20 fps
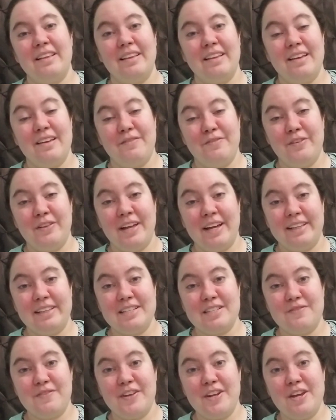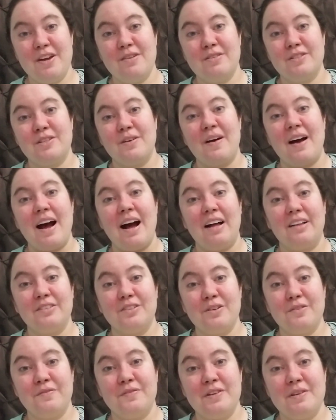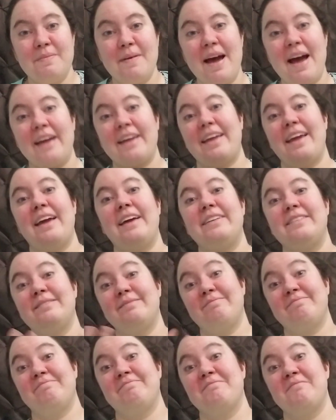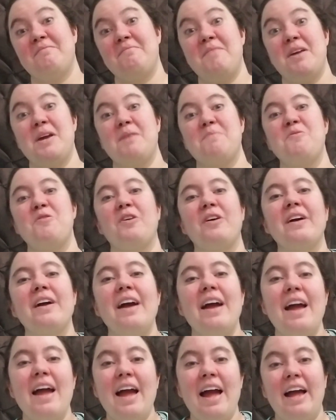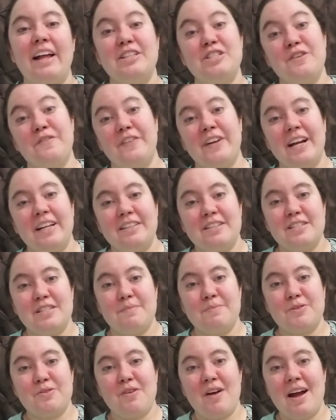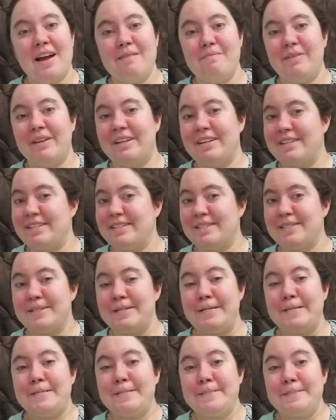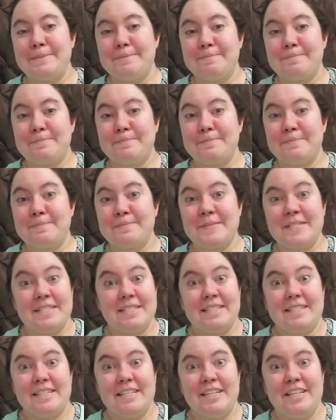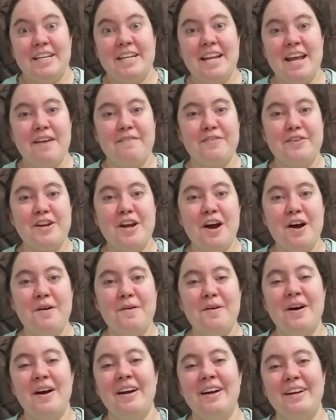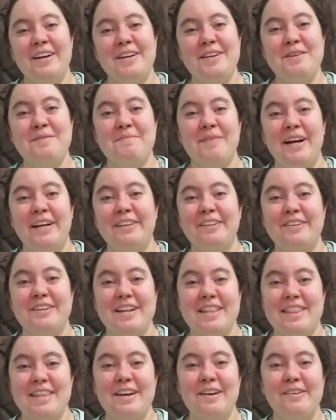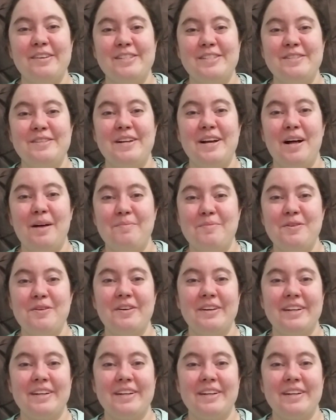if you like this video so I'll know feedback and make more. And don't forget to subscribe because you never know. You might learn a thing or two to help your